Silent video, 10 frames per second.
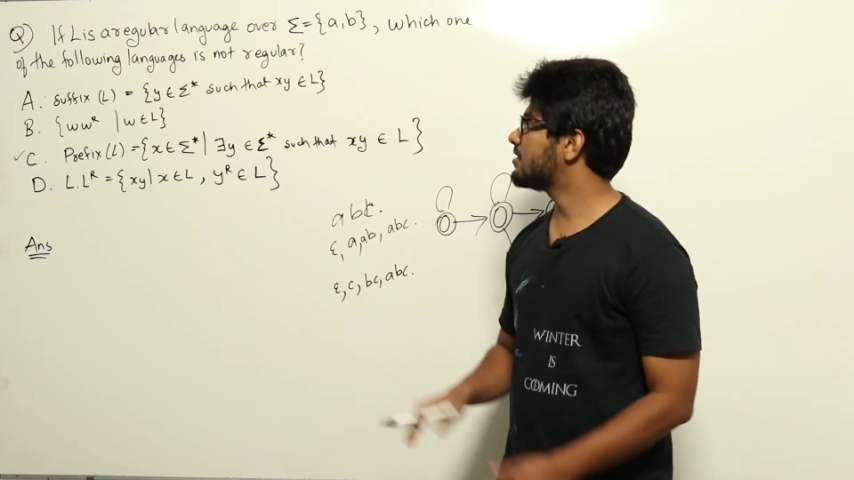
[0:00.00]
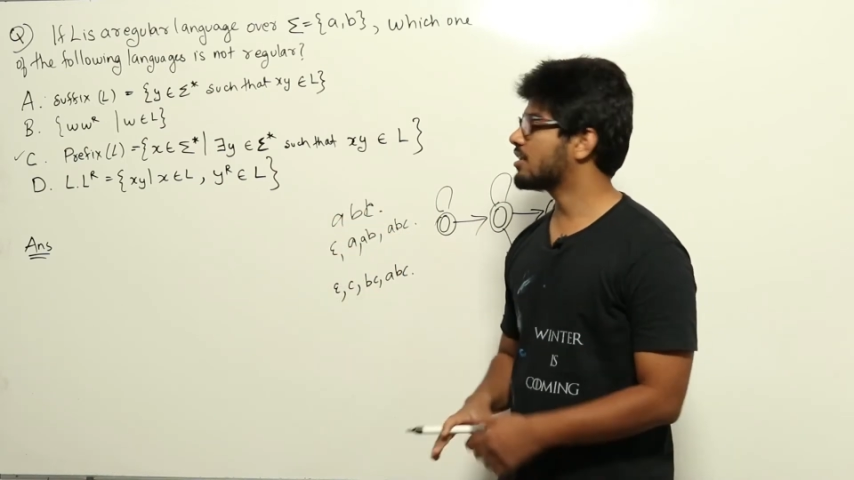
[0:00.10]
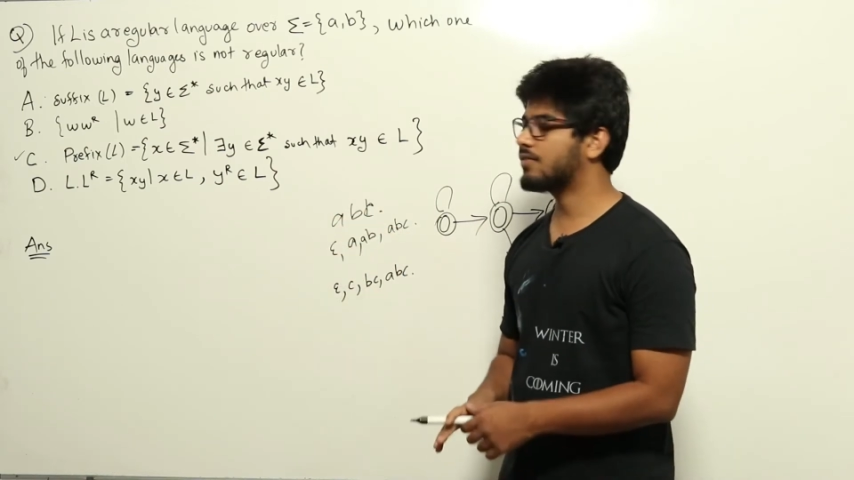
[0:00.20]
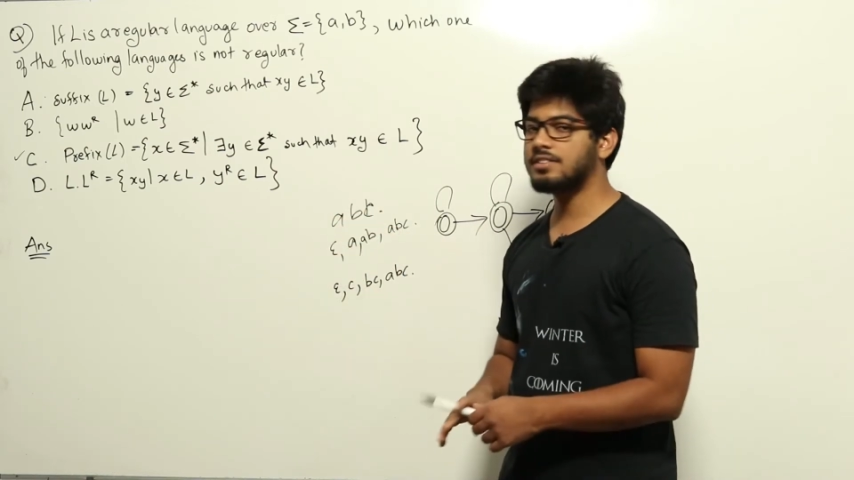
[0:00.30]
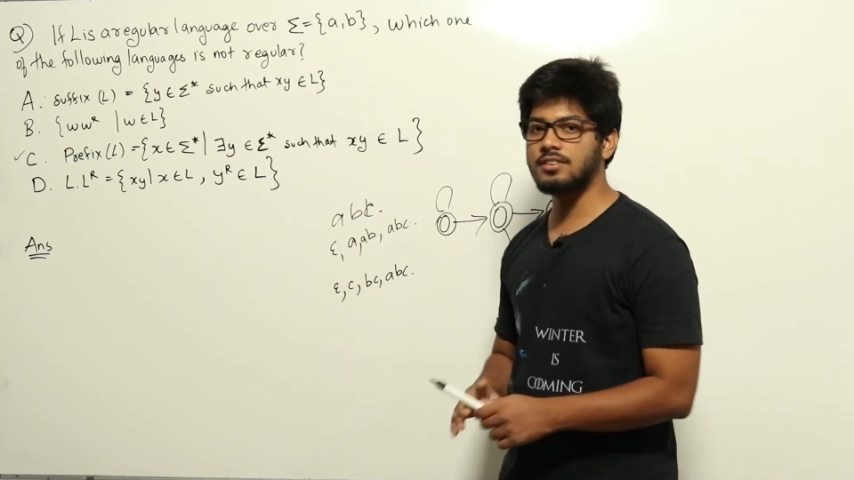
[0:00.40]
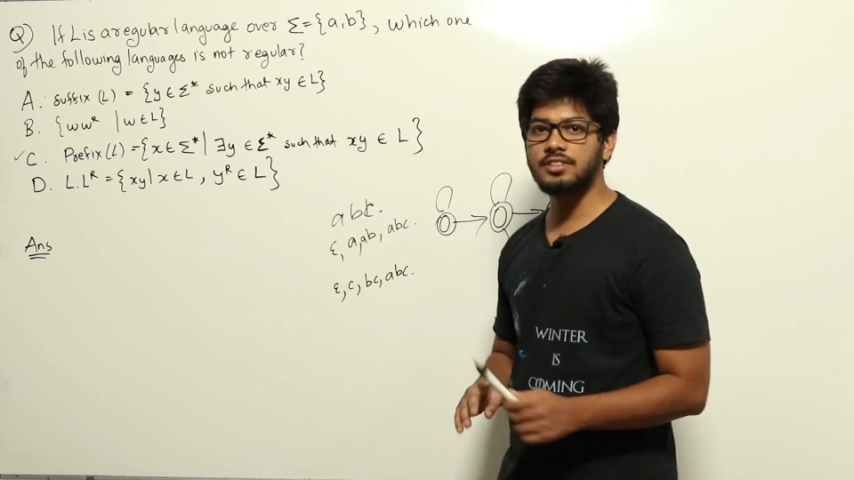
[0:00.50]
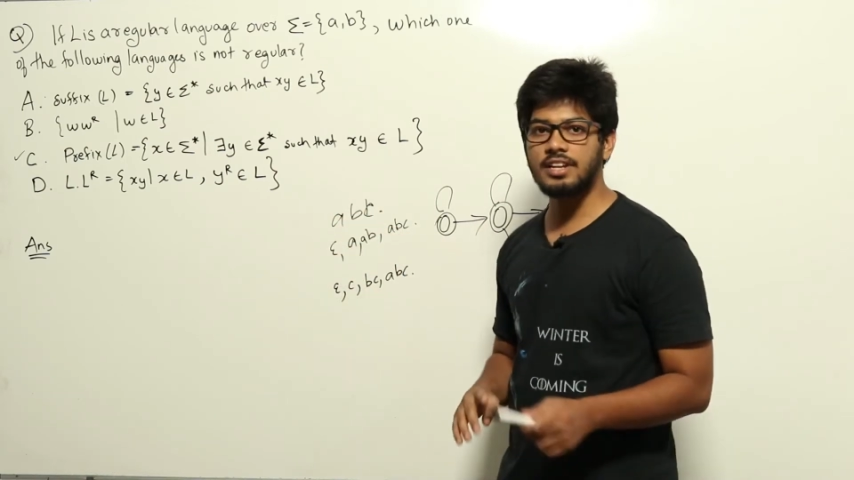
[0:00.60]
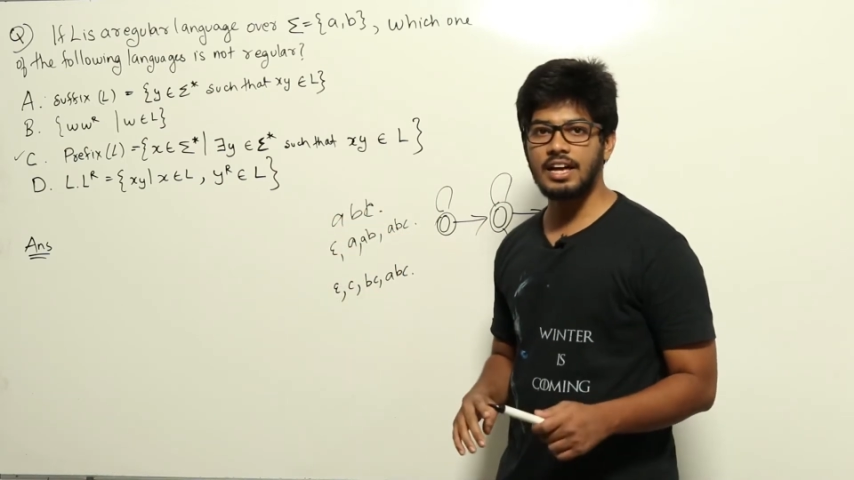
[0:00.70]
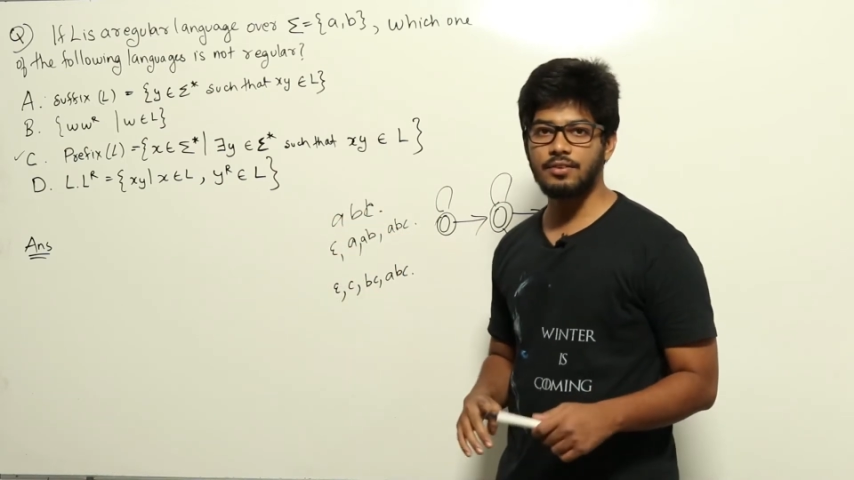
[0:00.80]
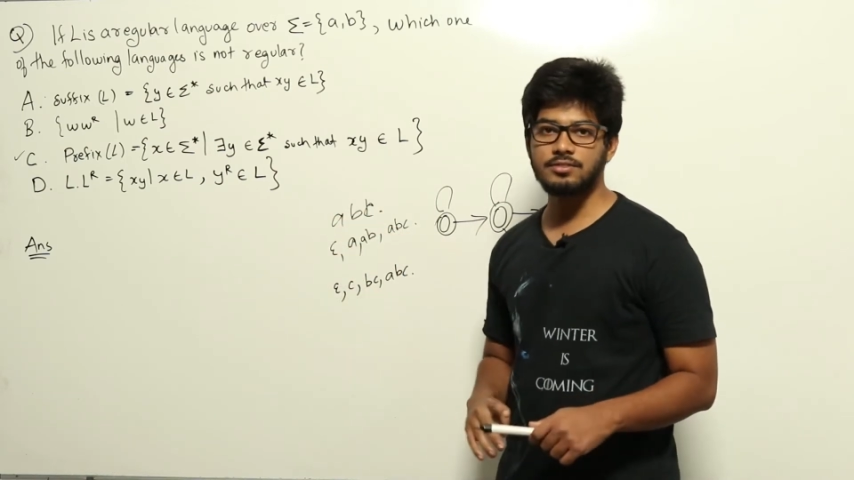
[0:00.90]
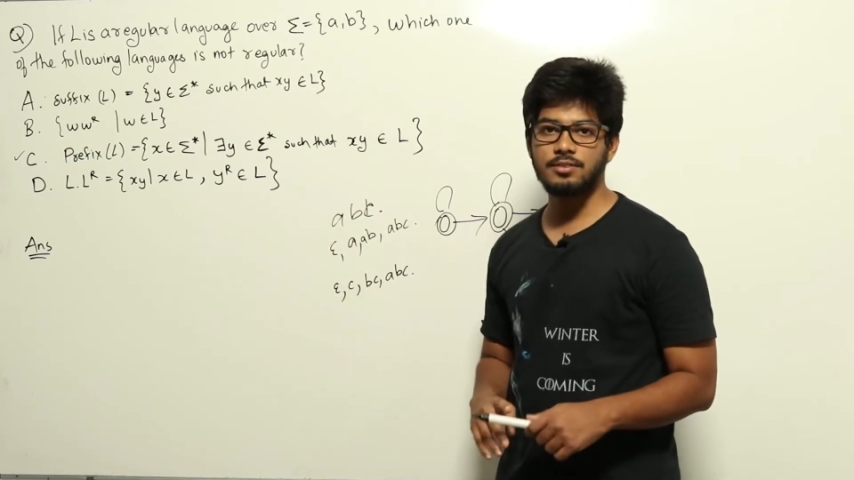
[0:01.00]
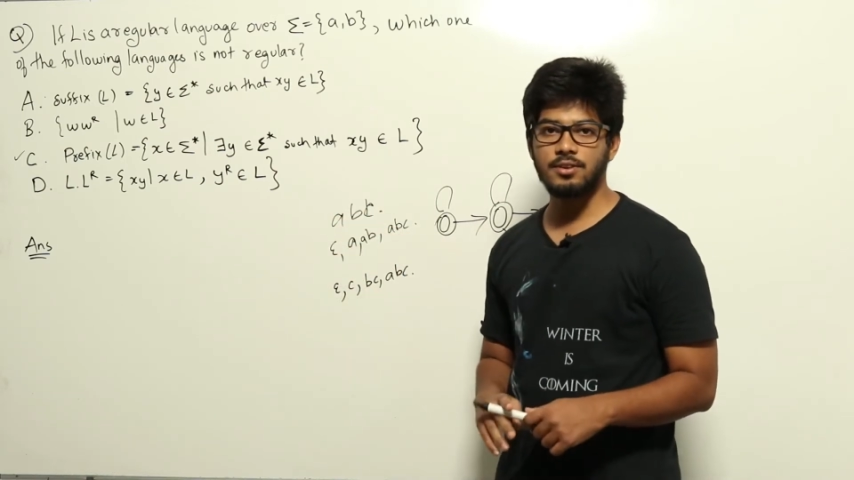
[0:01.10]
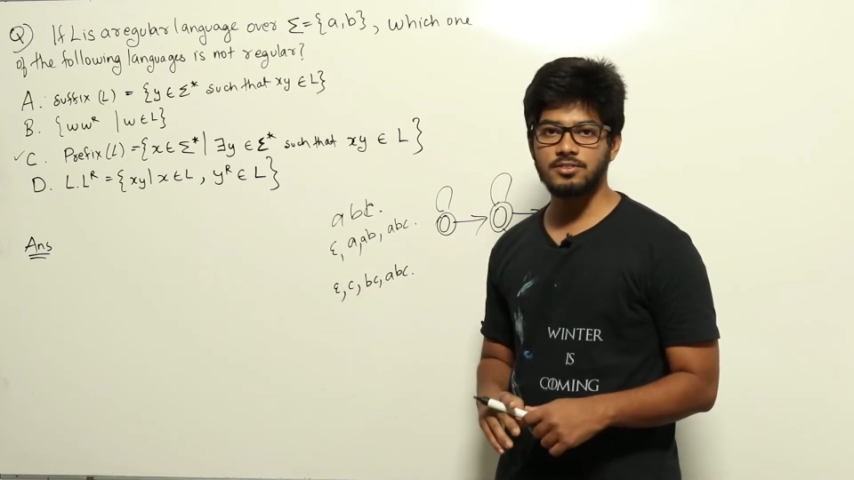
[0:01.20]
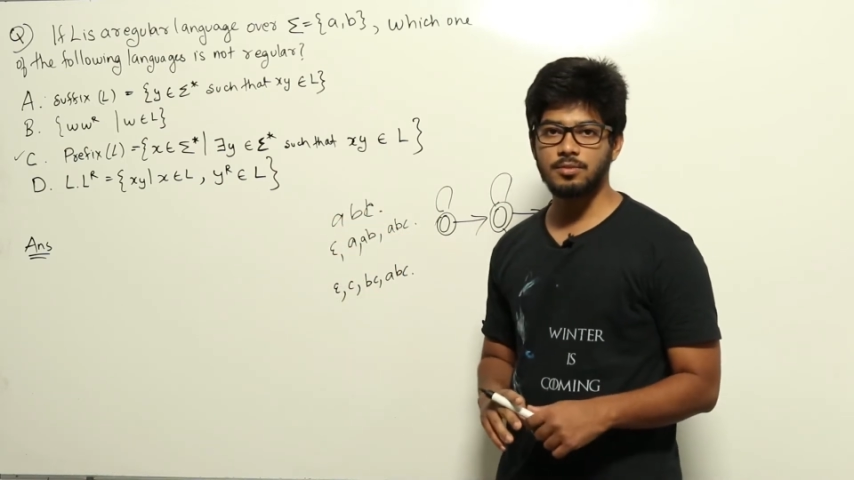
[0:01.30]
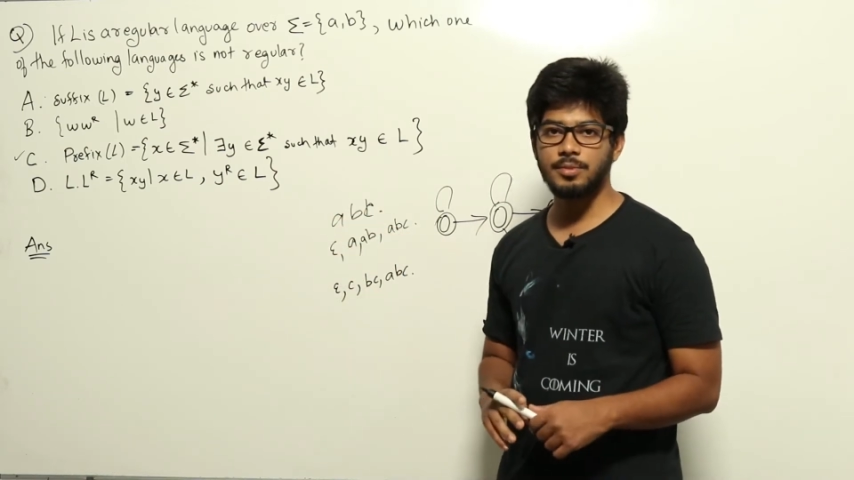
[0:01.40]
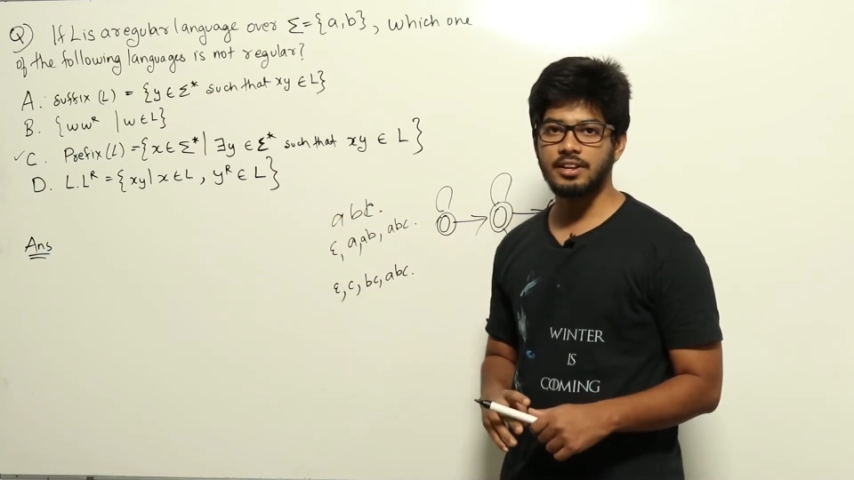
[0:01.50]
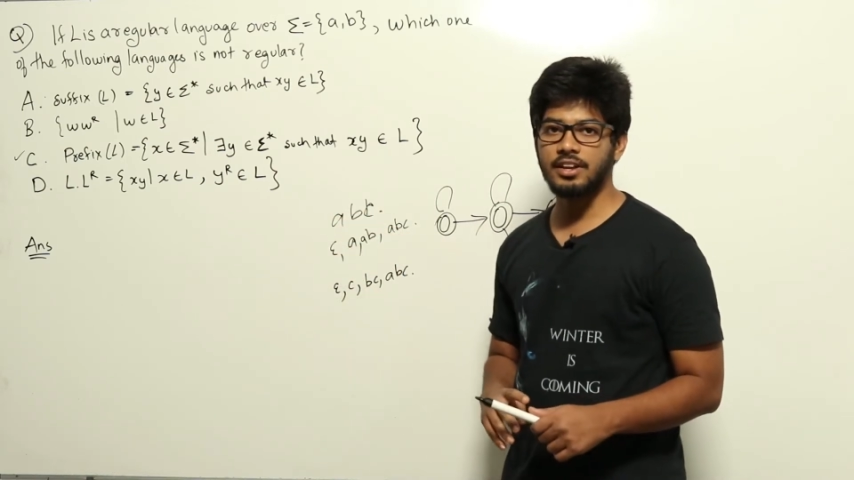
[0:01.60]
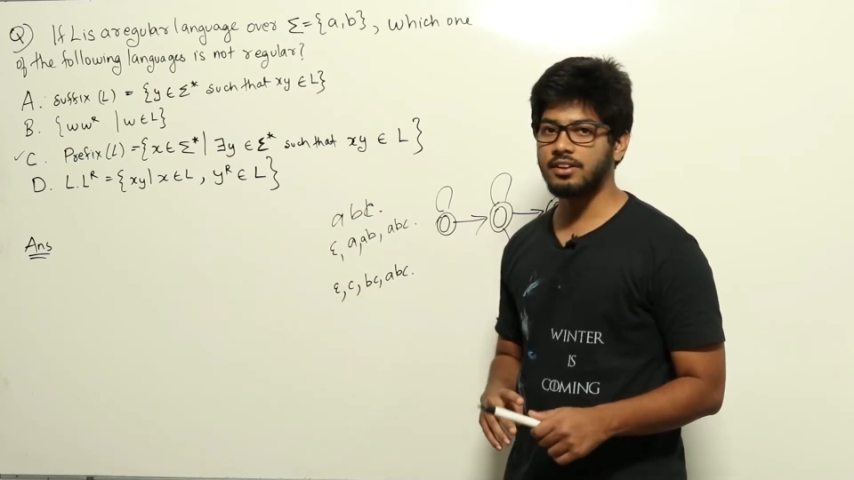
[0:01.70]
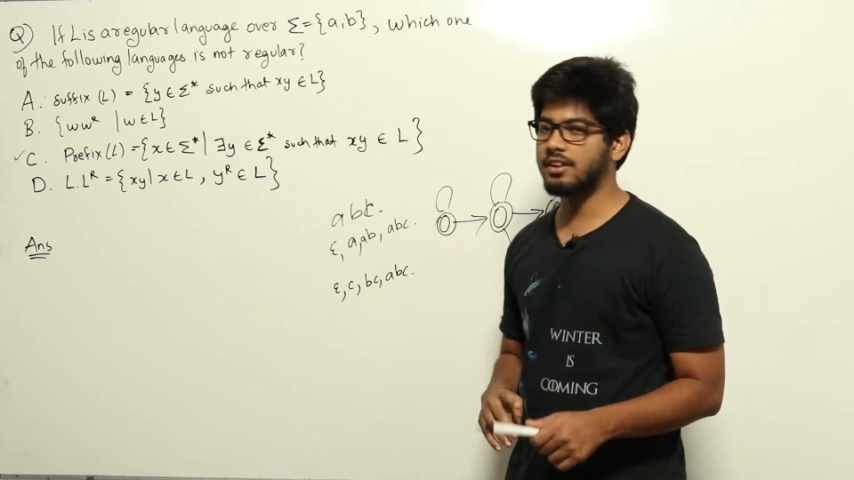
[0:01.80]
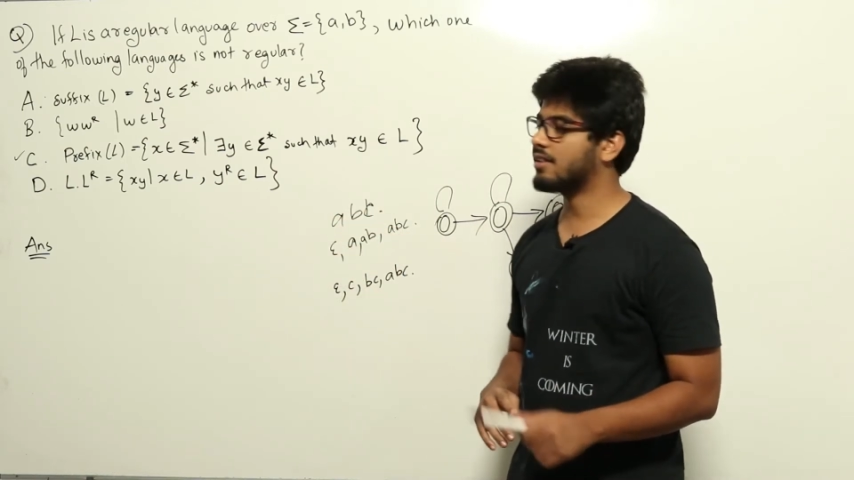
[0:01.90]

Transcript: the reverse of the language will also be regular.